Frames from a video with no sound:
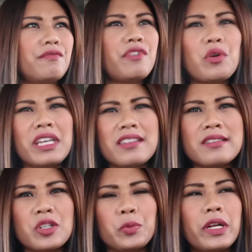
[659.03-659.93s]

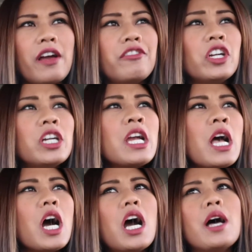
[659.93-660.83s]
focused or whatever,
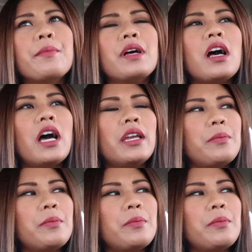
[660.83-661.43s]
I